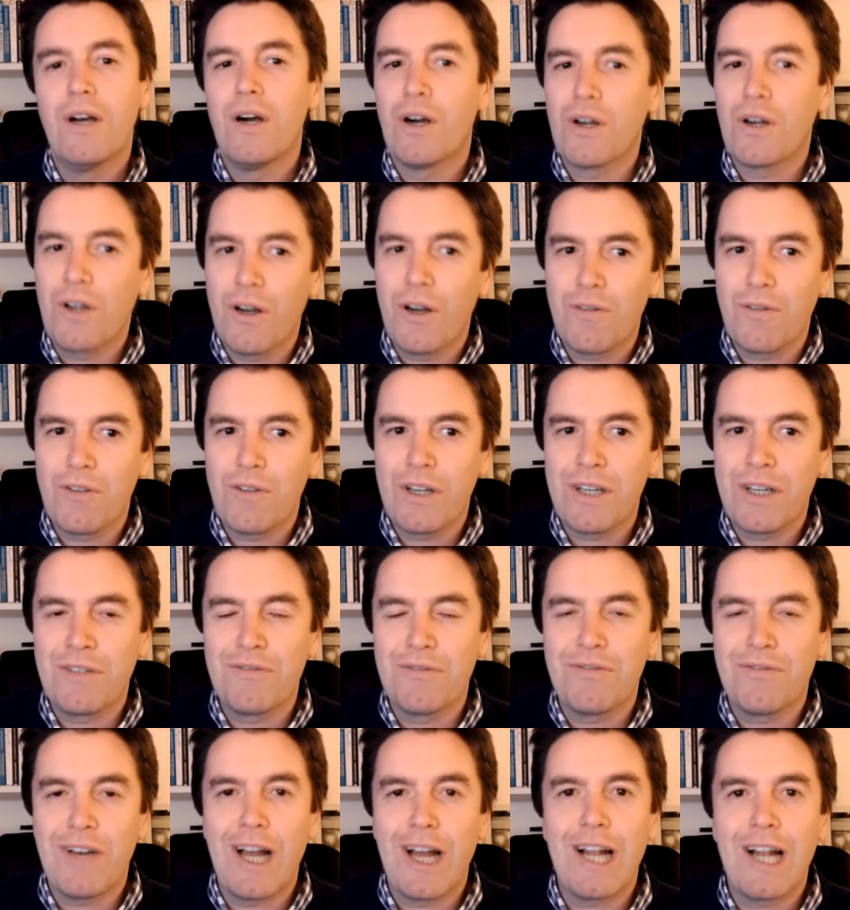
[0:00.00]
uncover
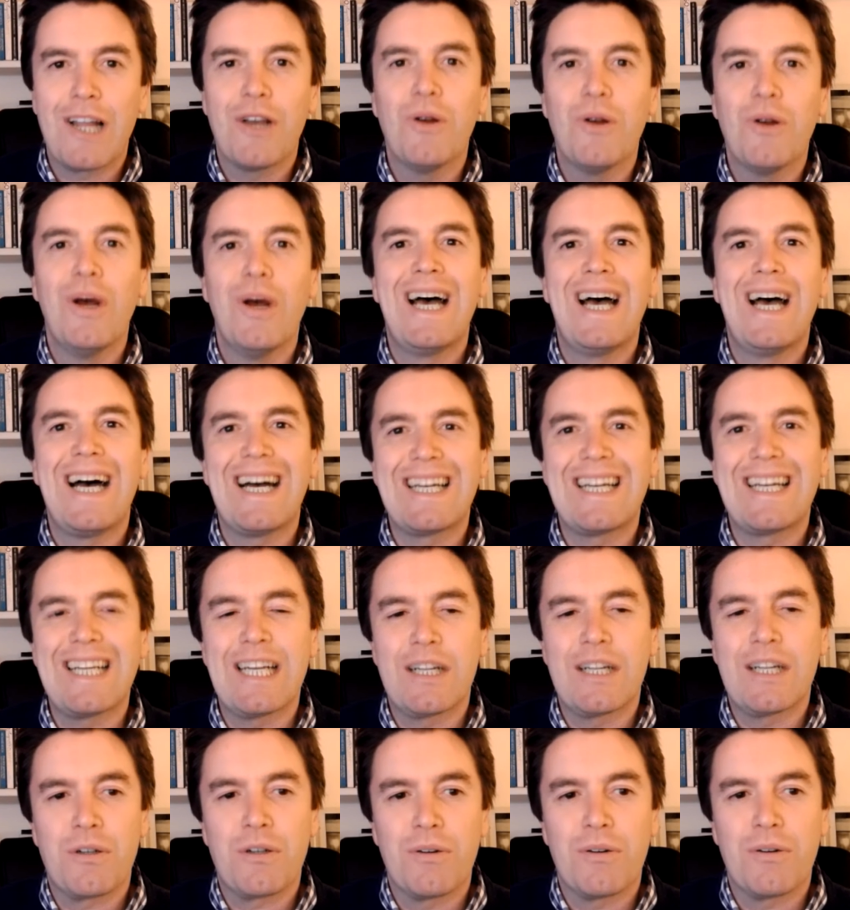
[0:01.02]
hidden value, and
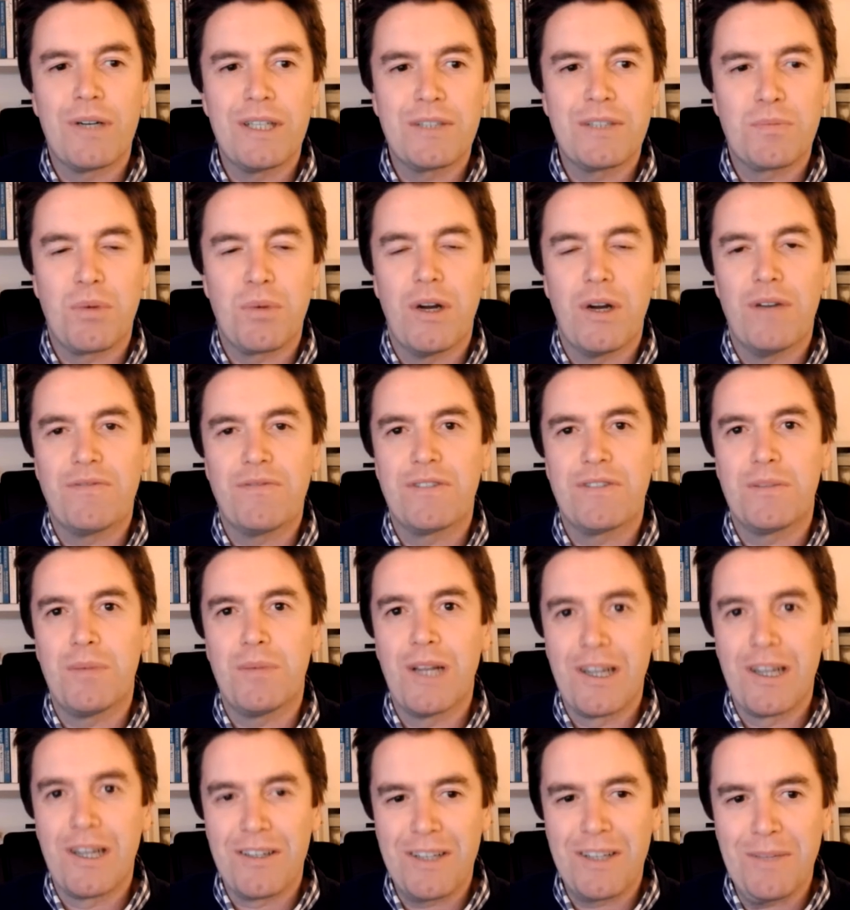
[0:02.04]
increase
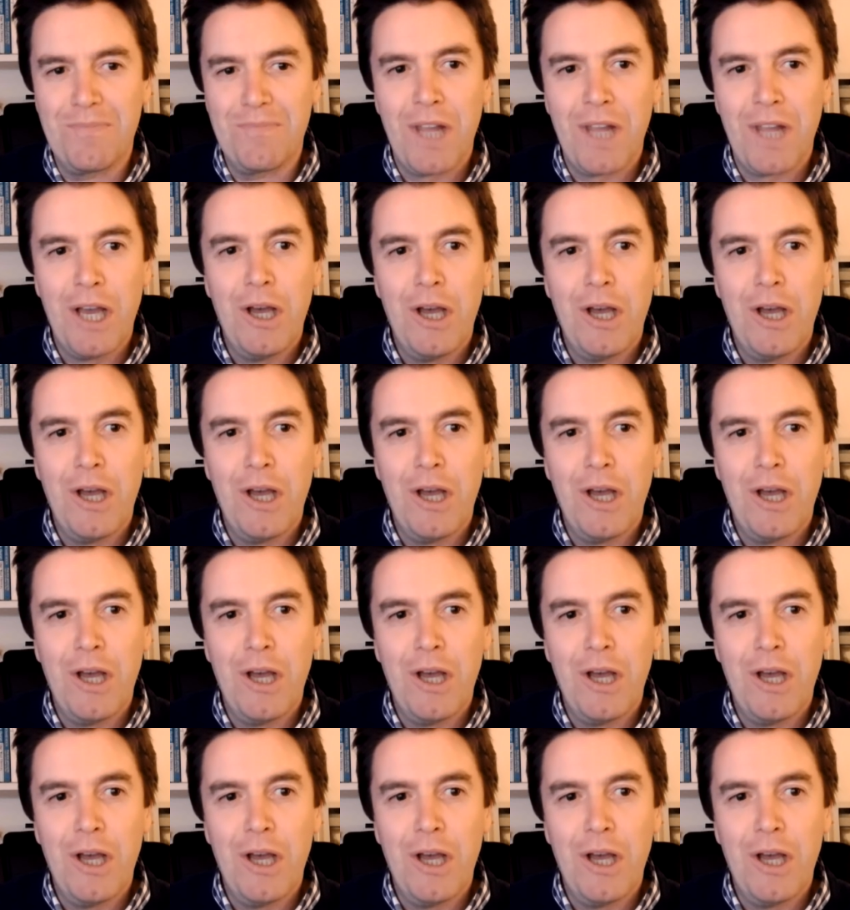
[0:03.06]
profitability.